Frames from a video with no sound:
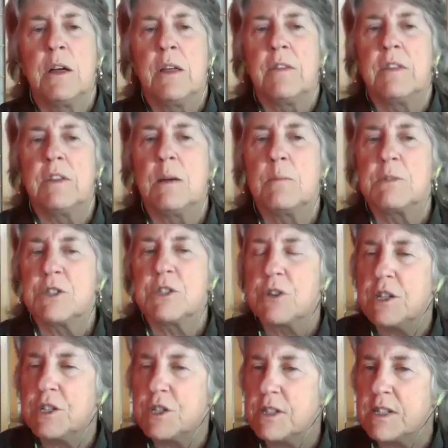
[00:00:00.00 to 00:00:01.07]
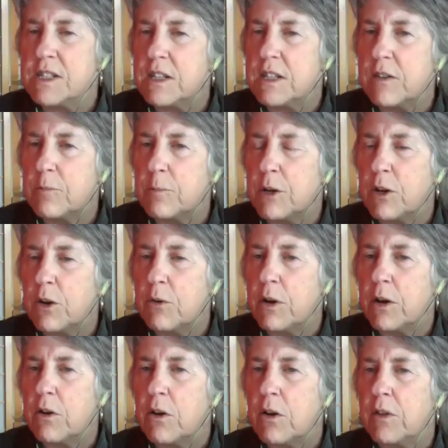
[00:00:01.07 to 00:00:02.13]
the demonstrations that have been
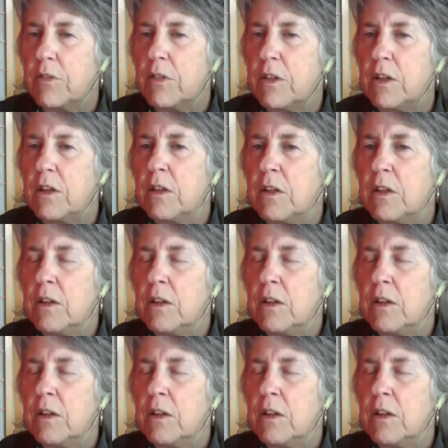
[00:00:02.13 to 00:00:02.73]
going on, the